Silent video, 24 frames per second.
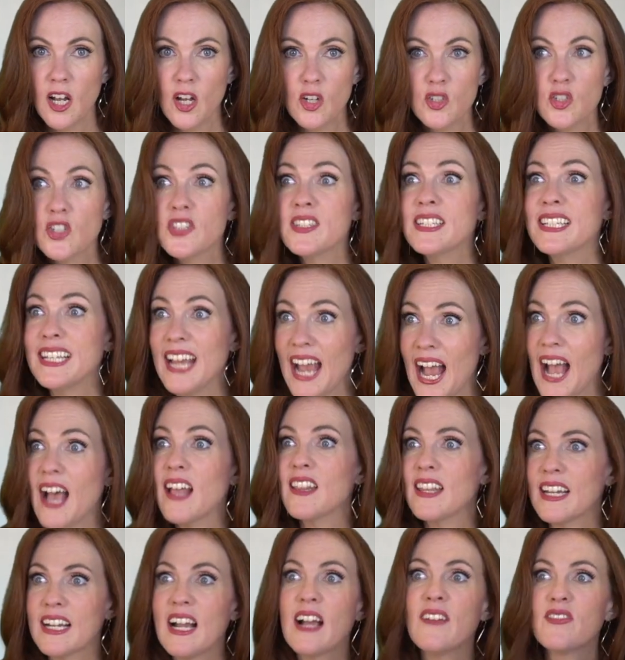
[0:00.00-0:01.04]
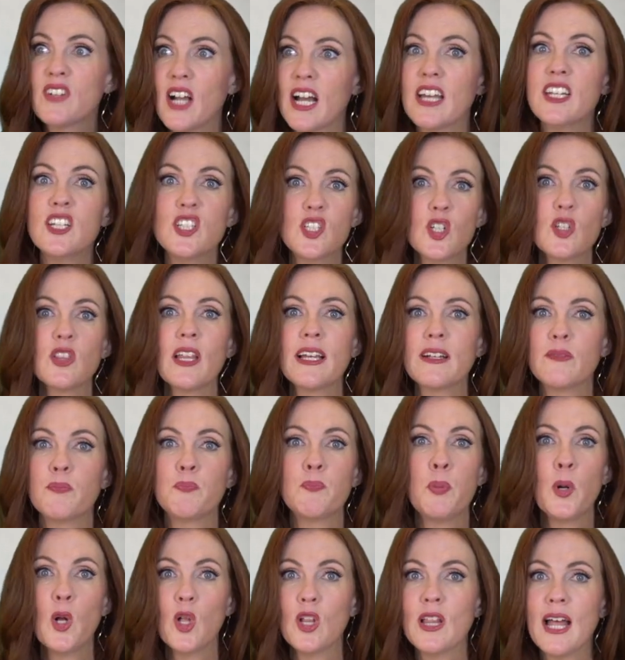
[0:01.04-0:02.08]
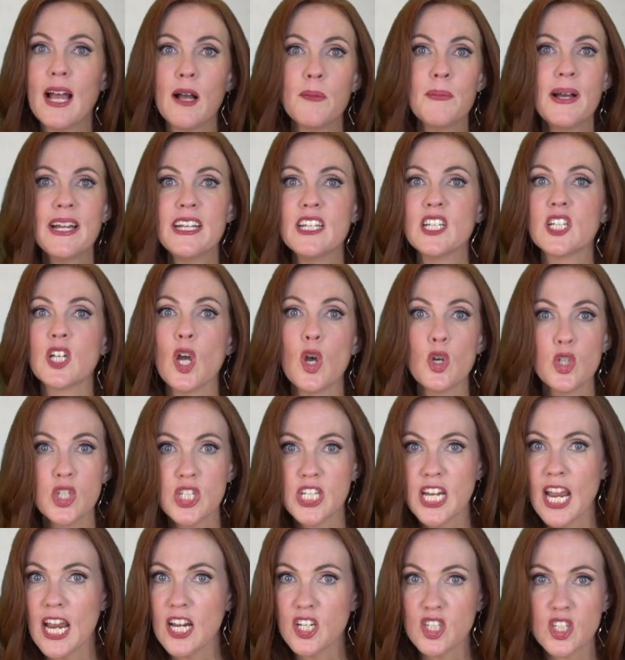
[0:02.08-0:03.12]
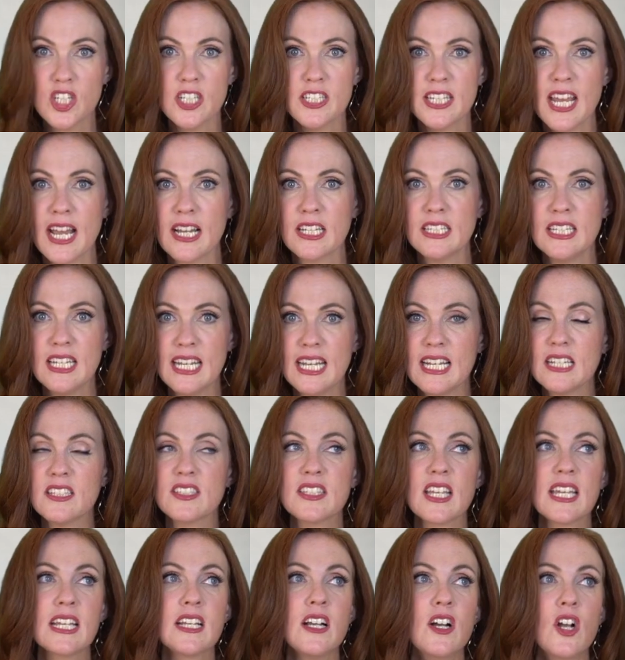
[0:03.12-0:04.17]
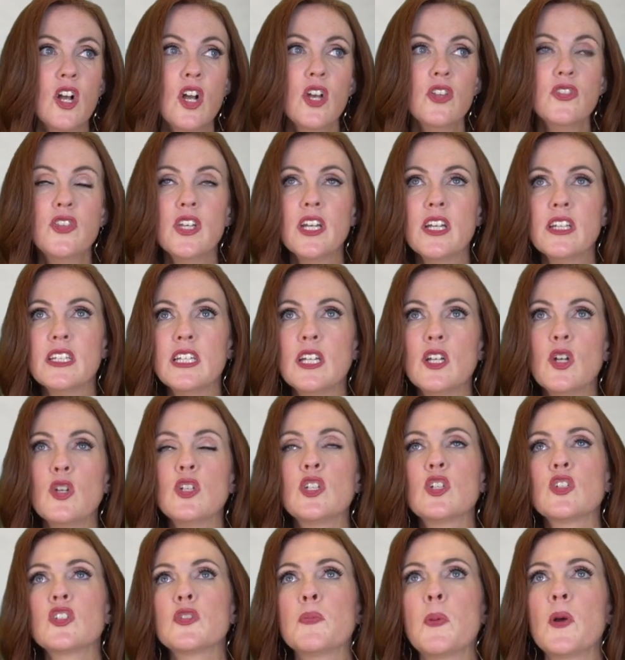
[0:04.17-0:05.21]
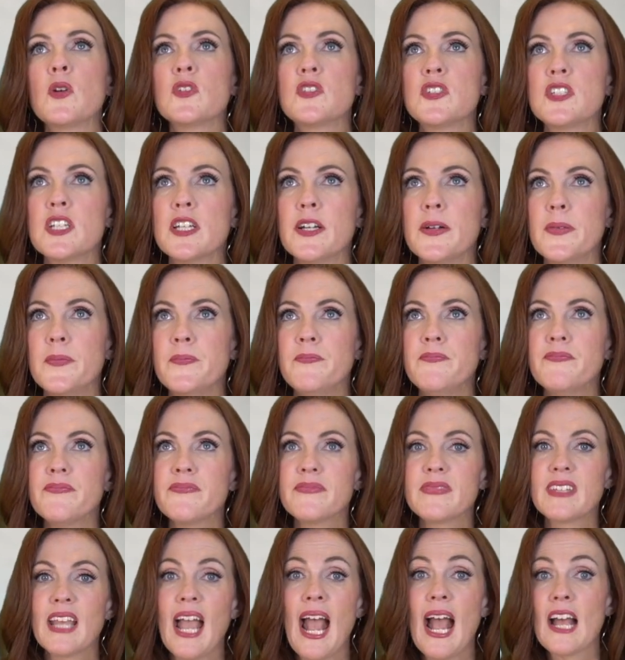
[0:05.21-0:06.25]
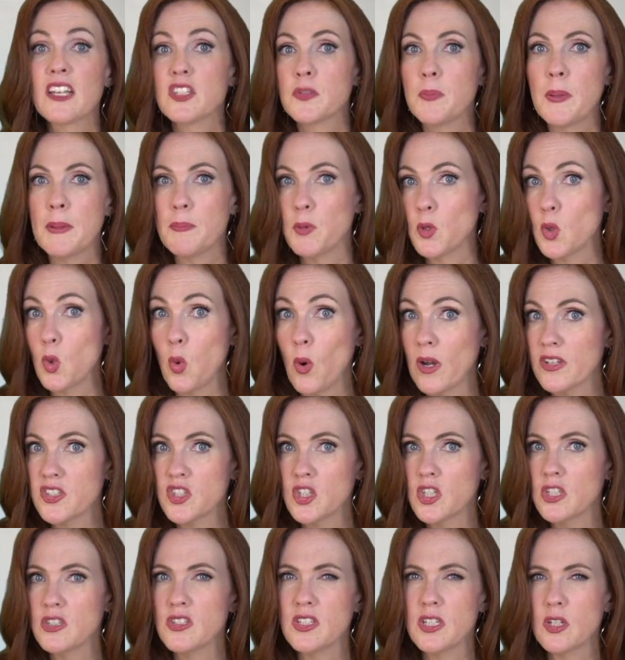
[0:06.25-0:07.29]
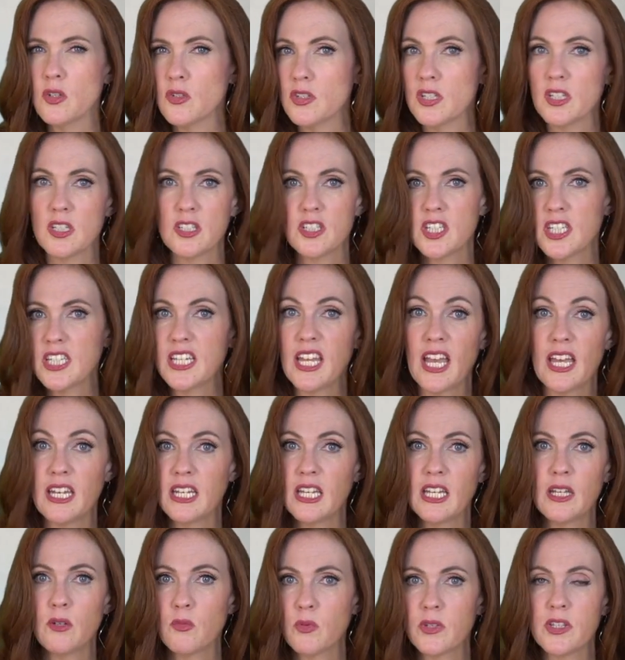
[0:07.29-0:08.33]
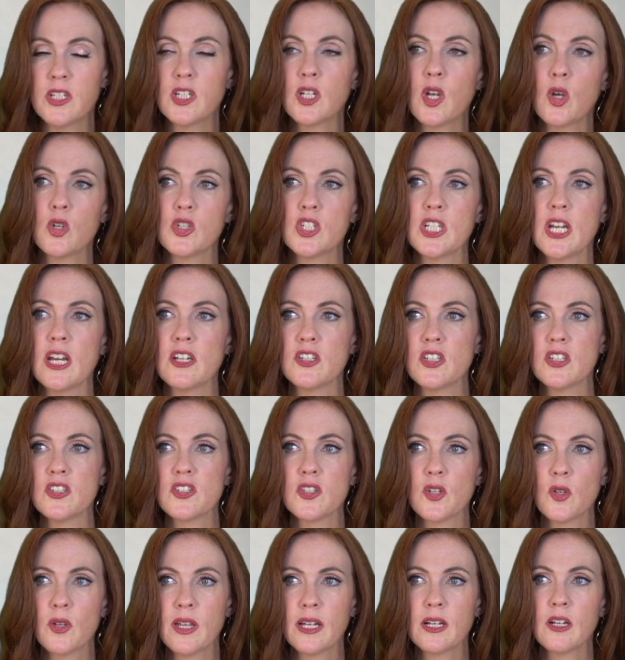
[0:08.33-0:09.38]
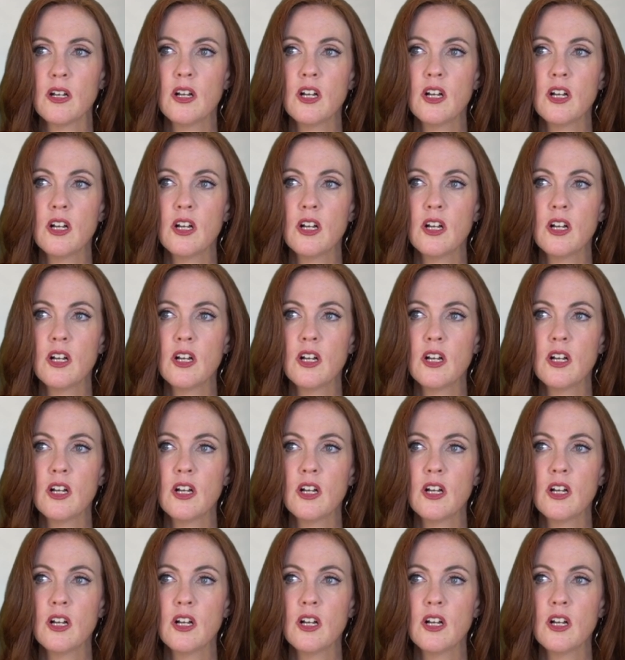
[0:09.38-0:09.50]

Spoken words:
just, like I've got to do like pull out my negotiation techniques, like you're supposed to ask people questions, to get in with negotiations. So like,